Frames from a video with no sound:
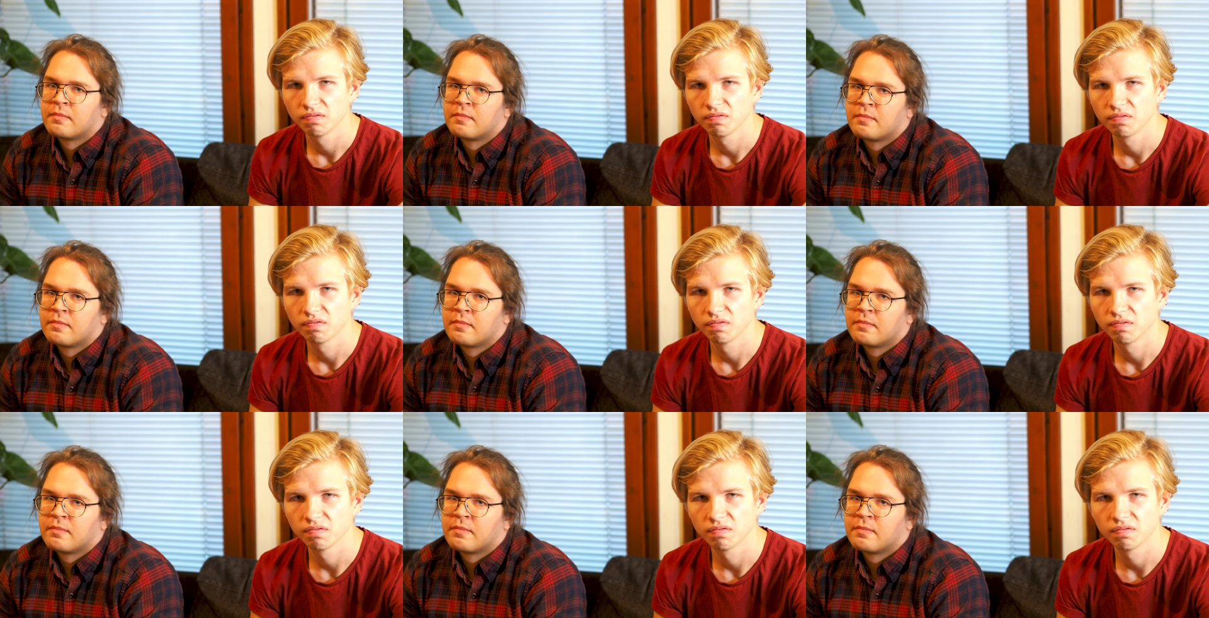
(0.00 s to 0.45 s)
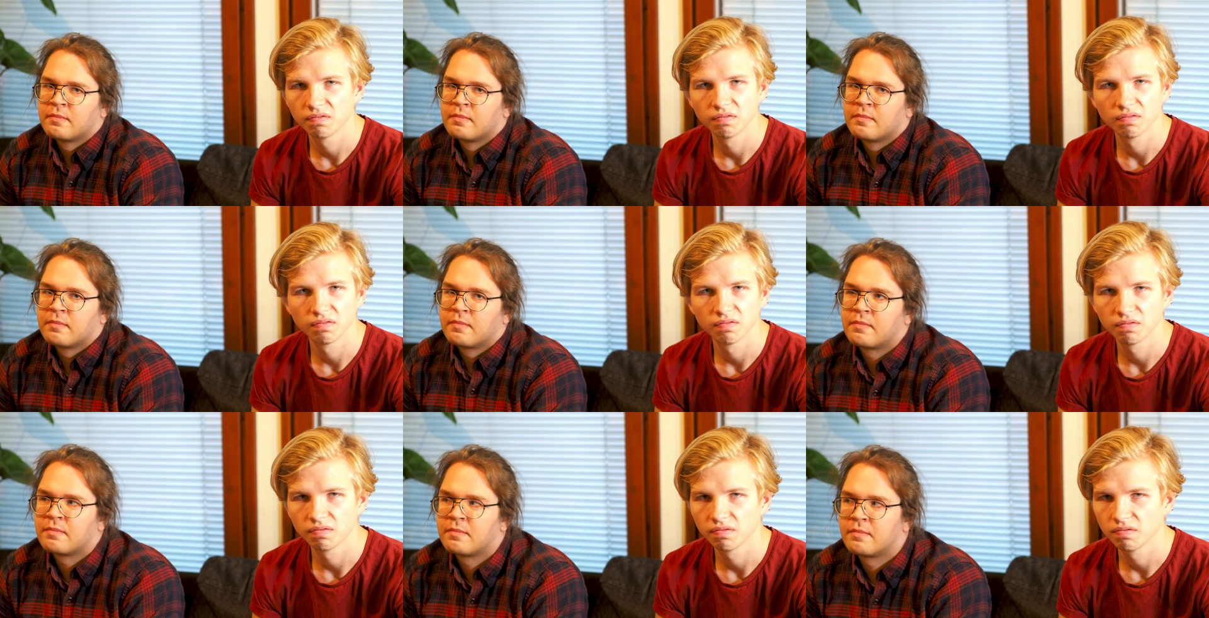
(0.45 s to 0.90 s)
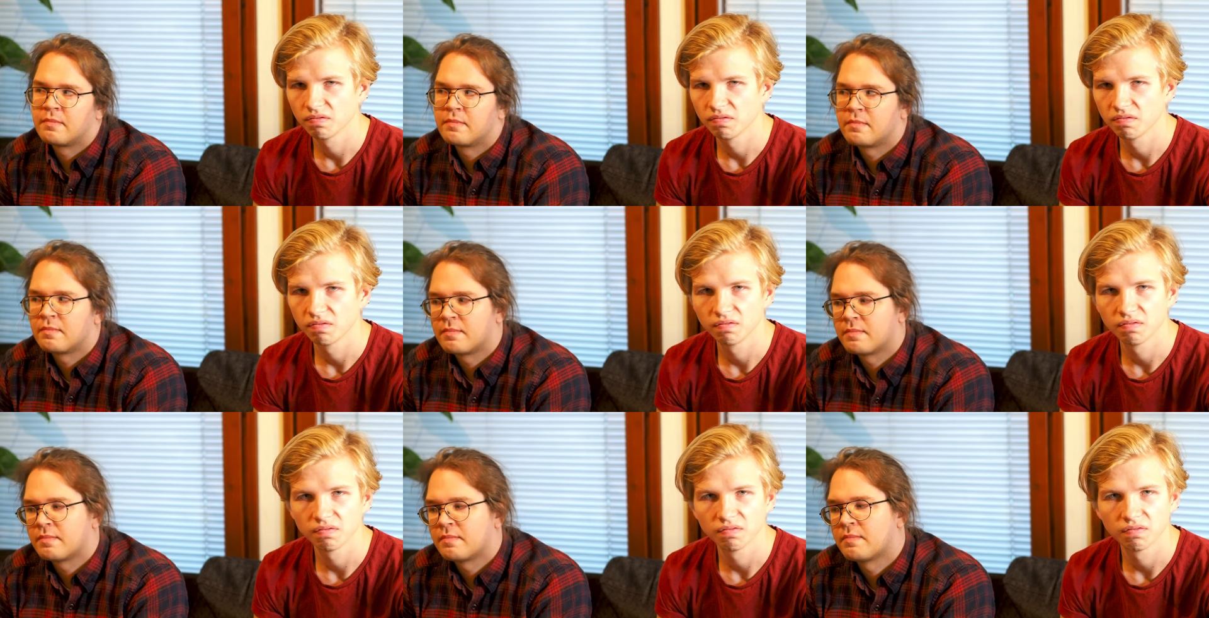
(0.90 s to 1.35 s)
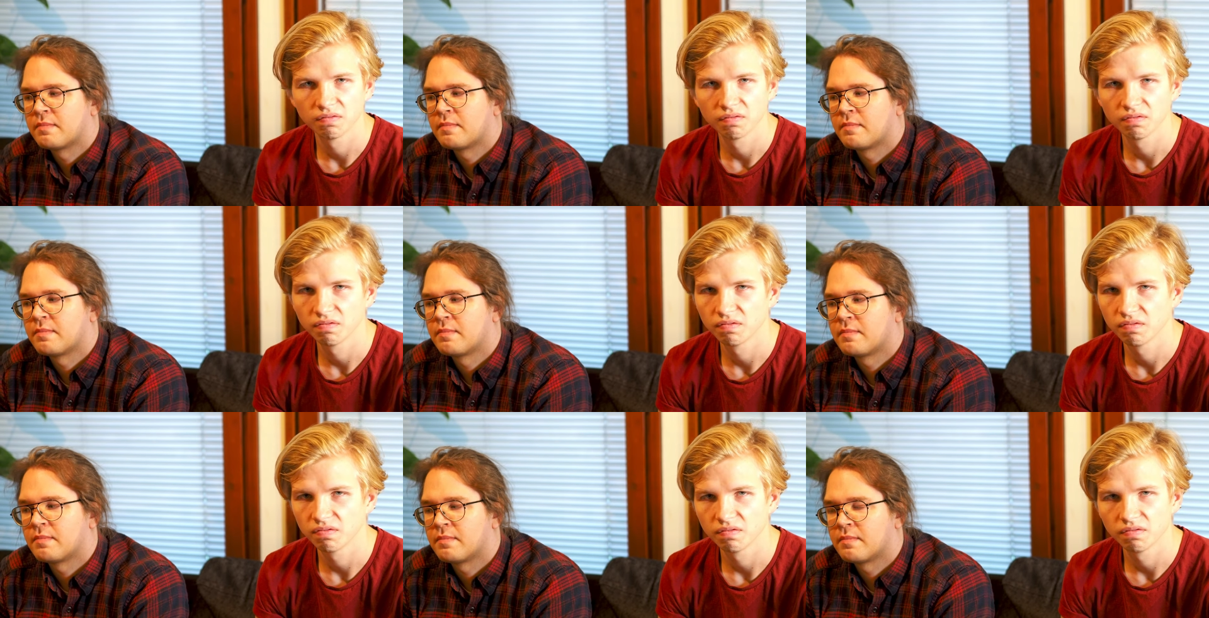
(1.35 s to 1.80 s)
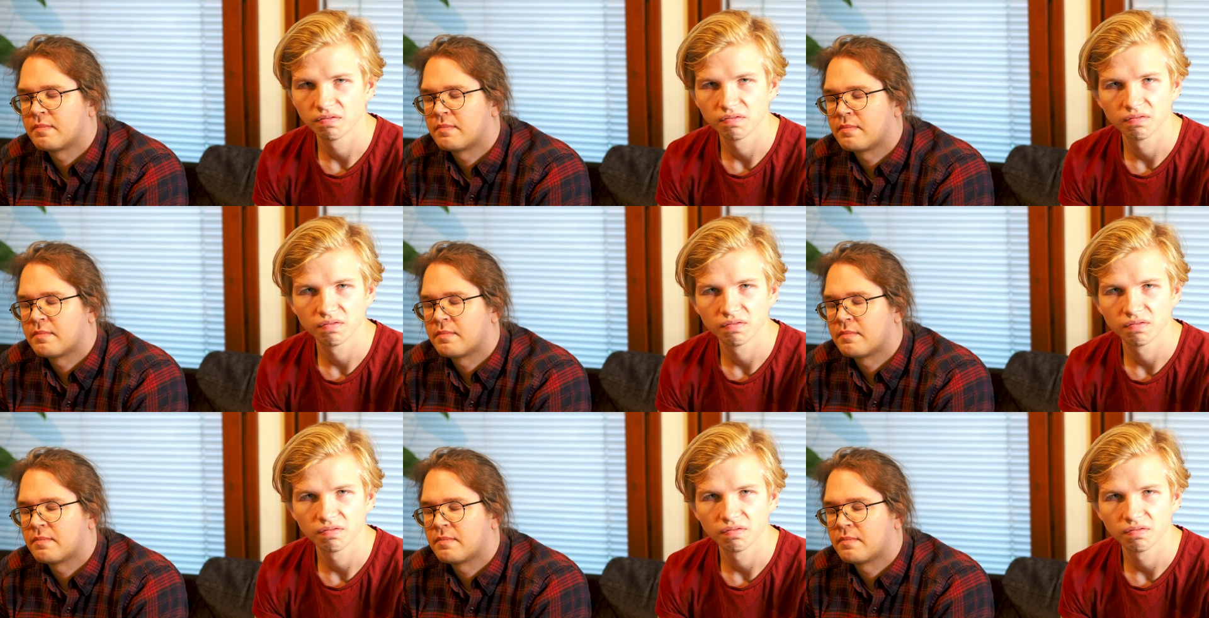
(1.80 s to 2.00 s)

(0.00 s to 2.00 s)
No one is speaking in this clip.